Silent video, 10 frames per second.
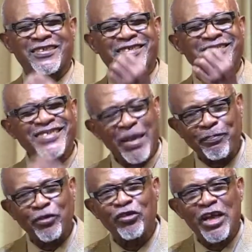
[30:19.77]

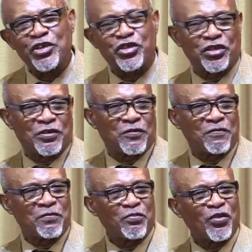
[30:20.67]
separation
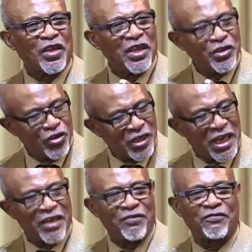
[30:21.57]
in your
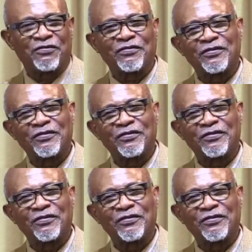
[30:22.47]
life.